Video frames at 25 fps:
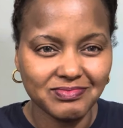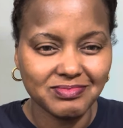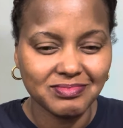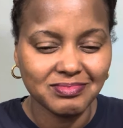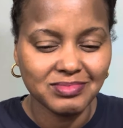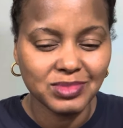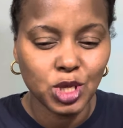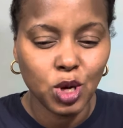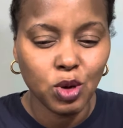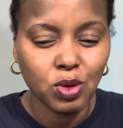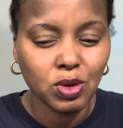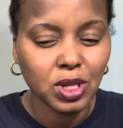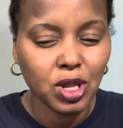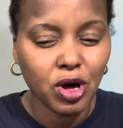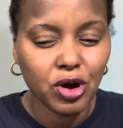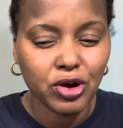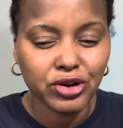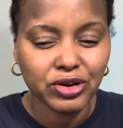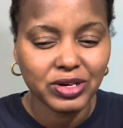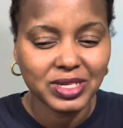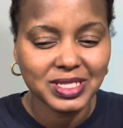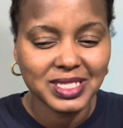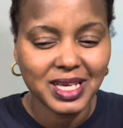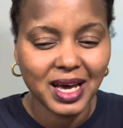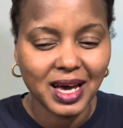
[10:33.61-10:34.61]
No
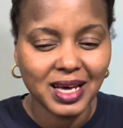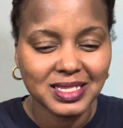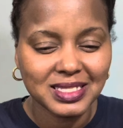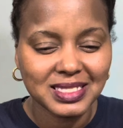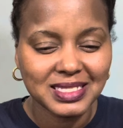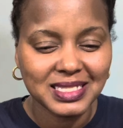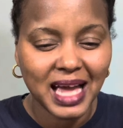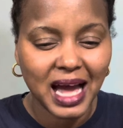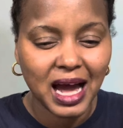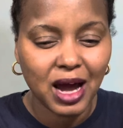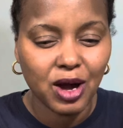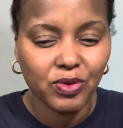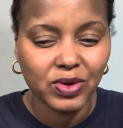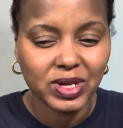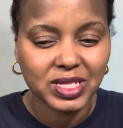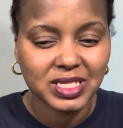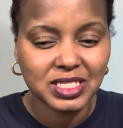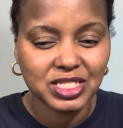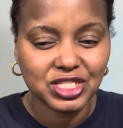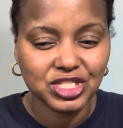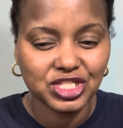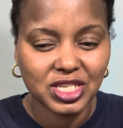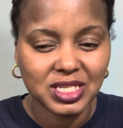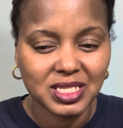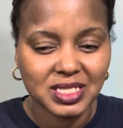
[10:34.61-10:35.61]
longer does. Now
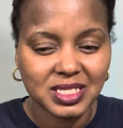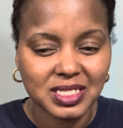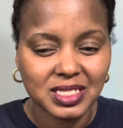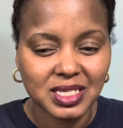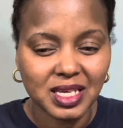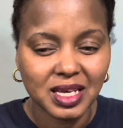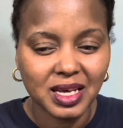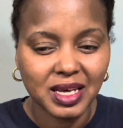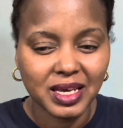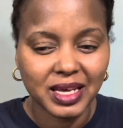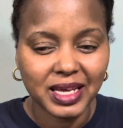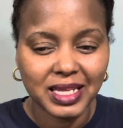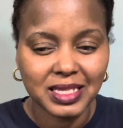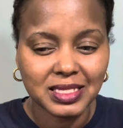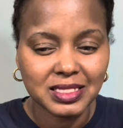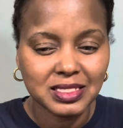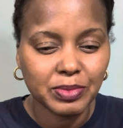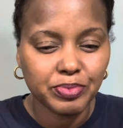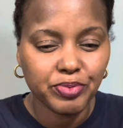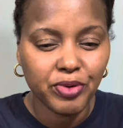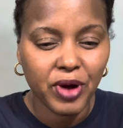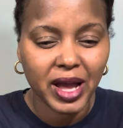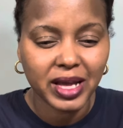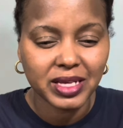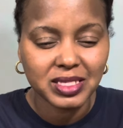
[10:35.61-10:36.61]
it's just, it's
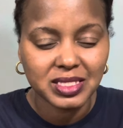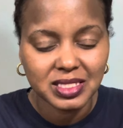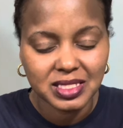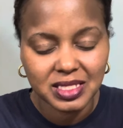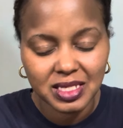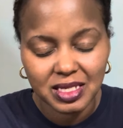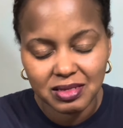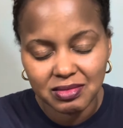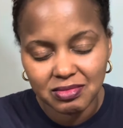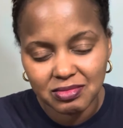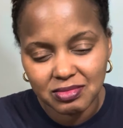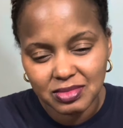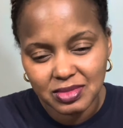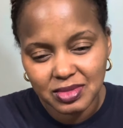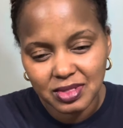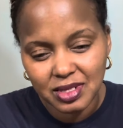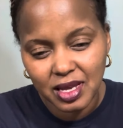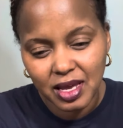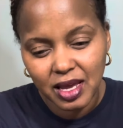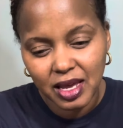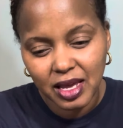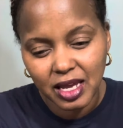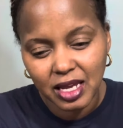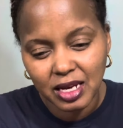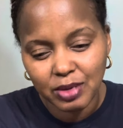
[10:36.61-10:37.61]
depressing.
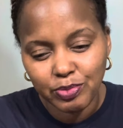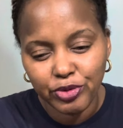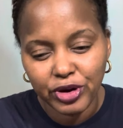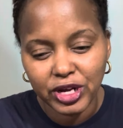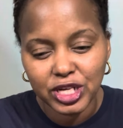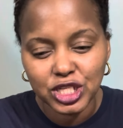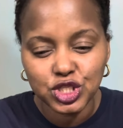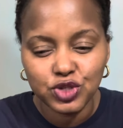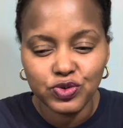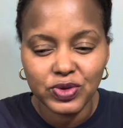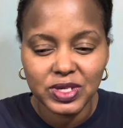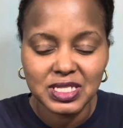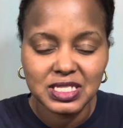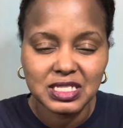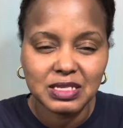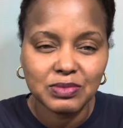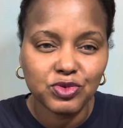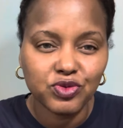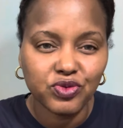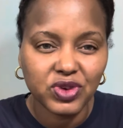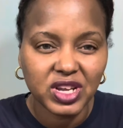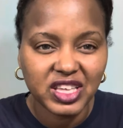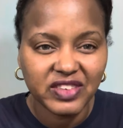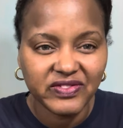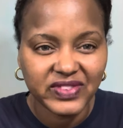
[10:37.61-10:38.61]
It brings you in some
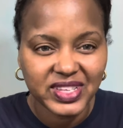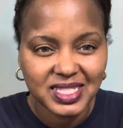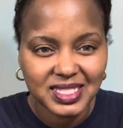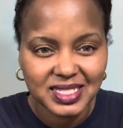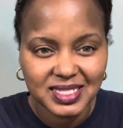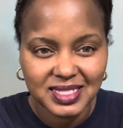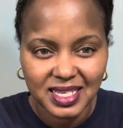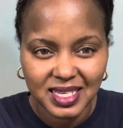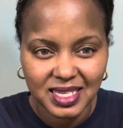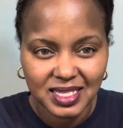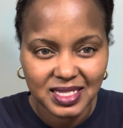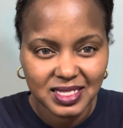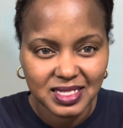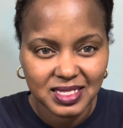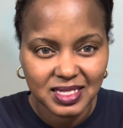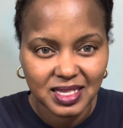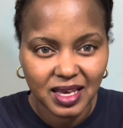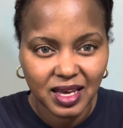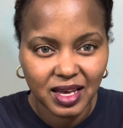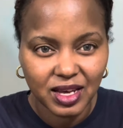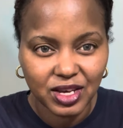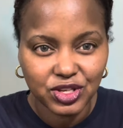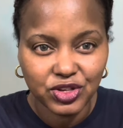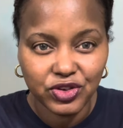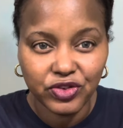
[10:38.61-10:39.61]
grievances.
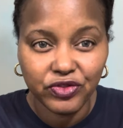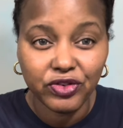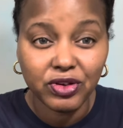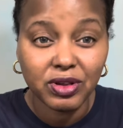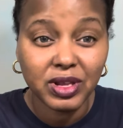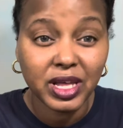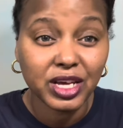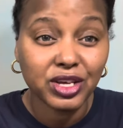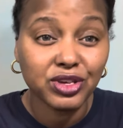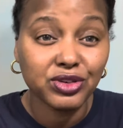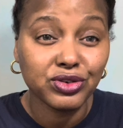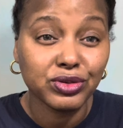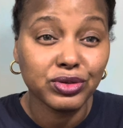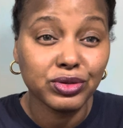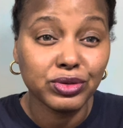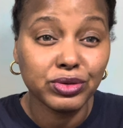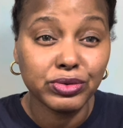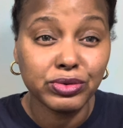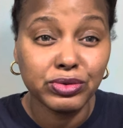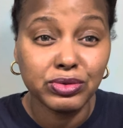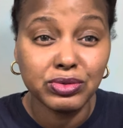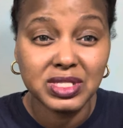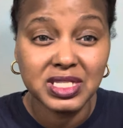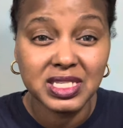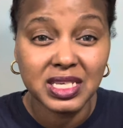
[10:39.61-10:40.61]
You feel like you're
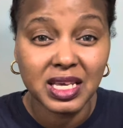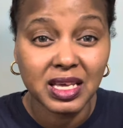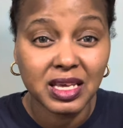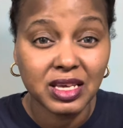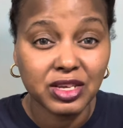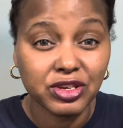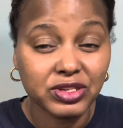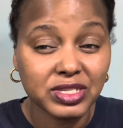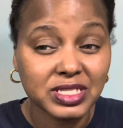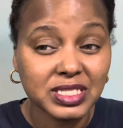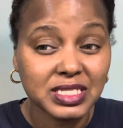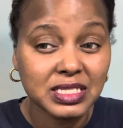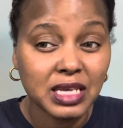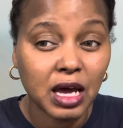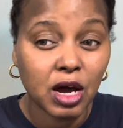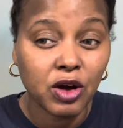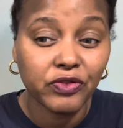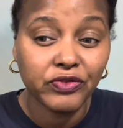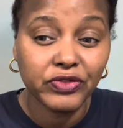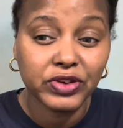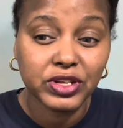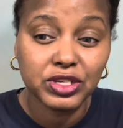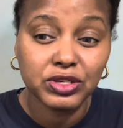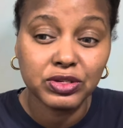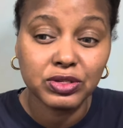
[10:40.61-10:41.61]
losing
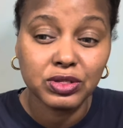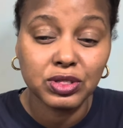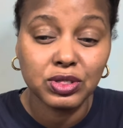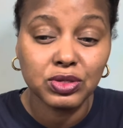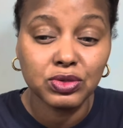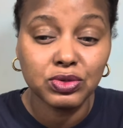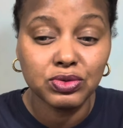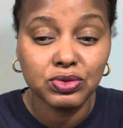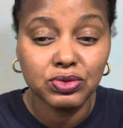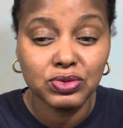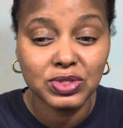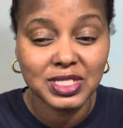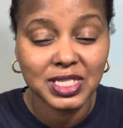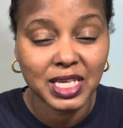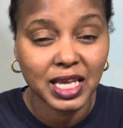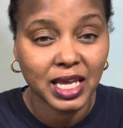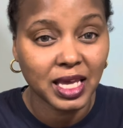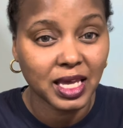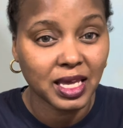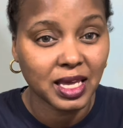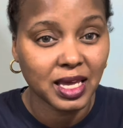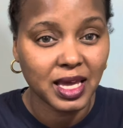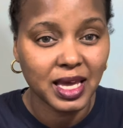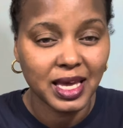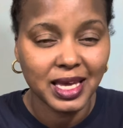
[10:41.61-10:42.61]
yourself and you're
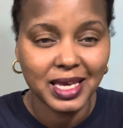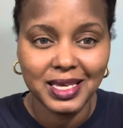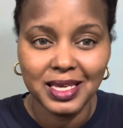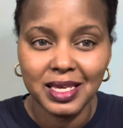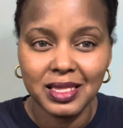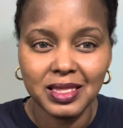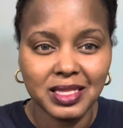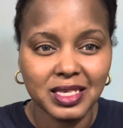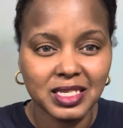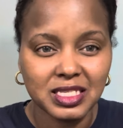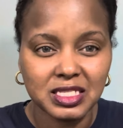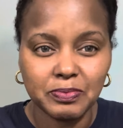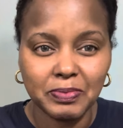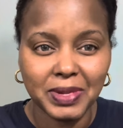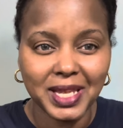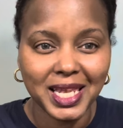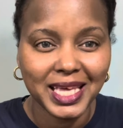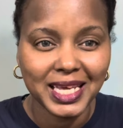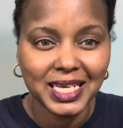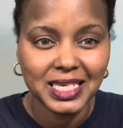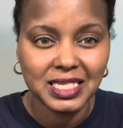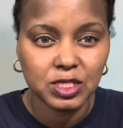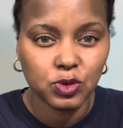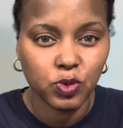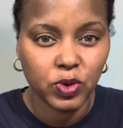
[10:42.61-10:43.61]
losing in this
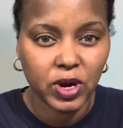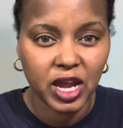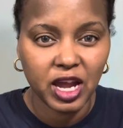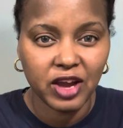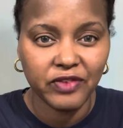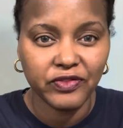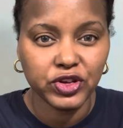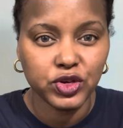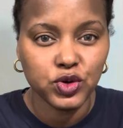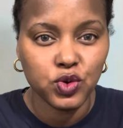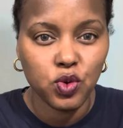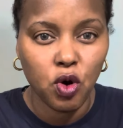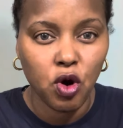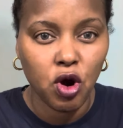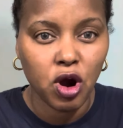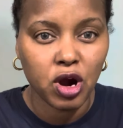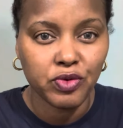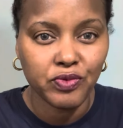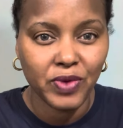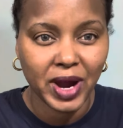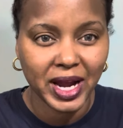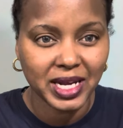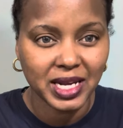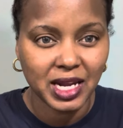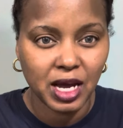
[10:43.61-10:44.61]
place, wherever you are
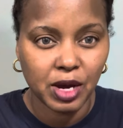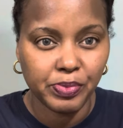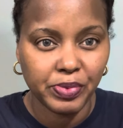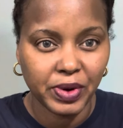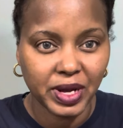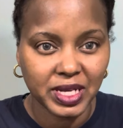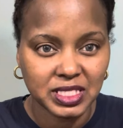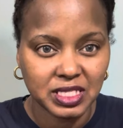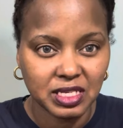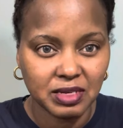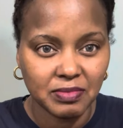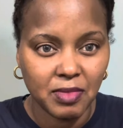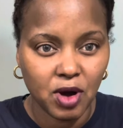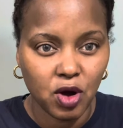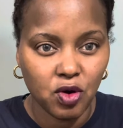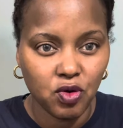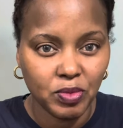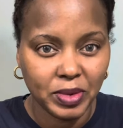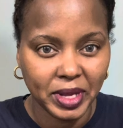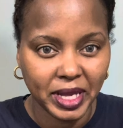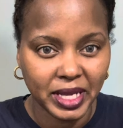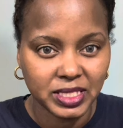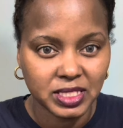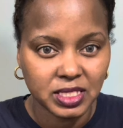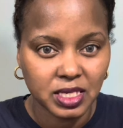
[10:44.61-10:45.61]
right now, present
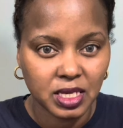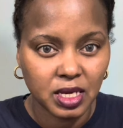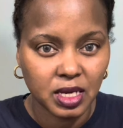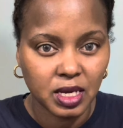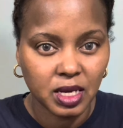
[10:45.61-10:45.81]
moment.